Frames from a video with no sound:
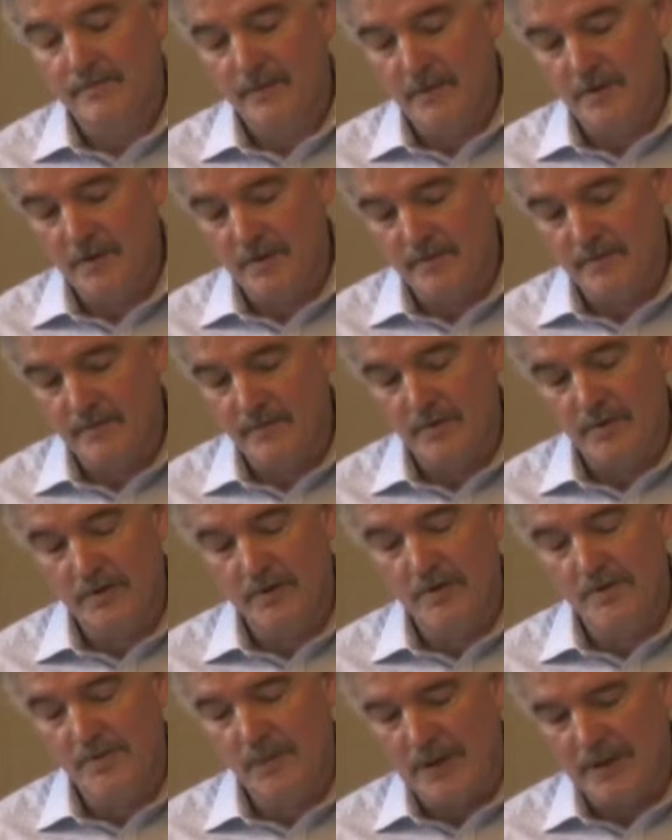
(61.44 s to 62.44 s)
First of all,
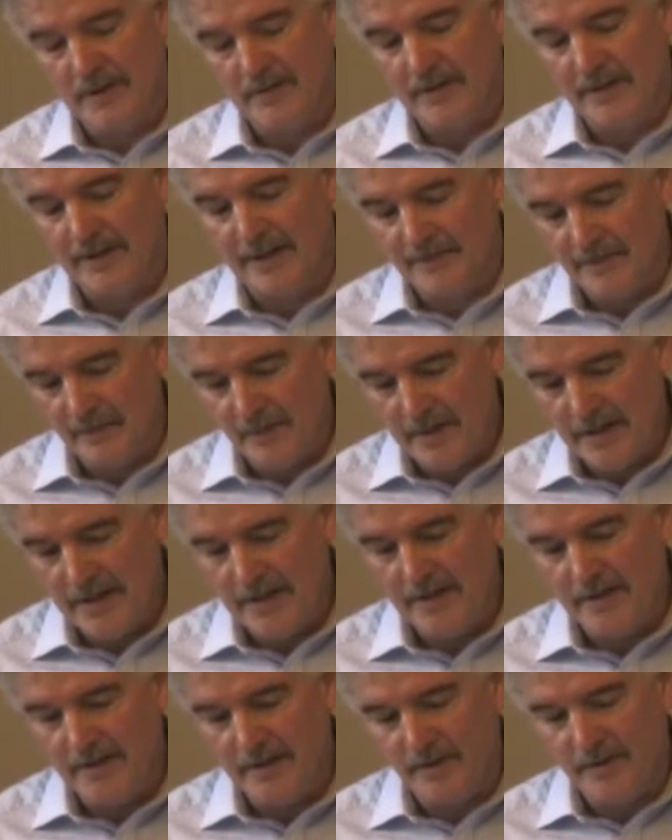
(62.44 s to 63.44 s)
speed of delivery
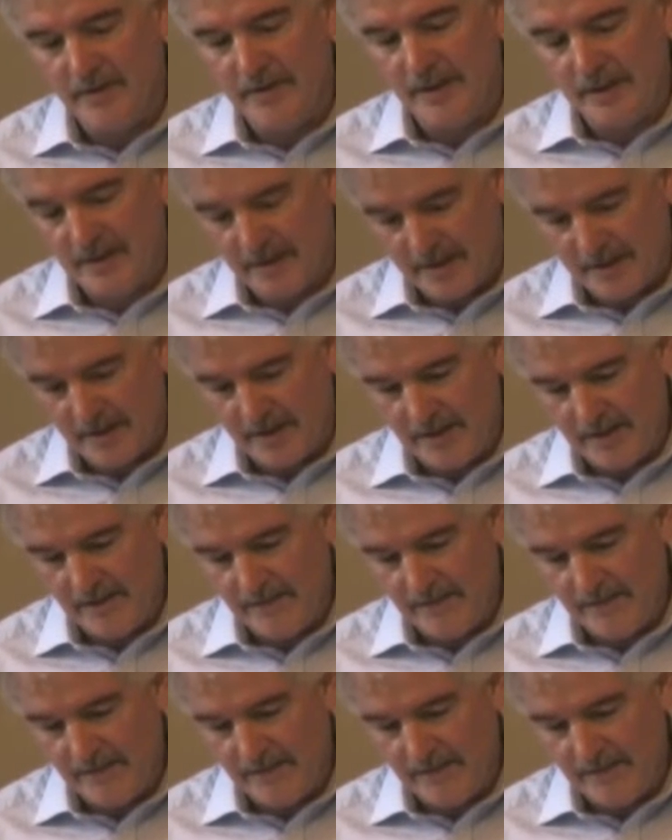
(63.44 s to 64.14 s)
and the utility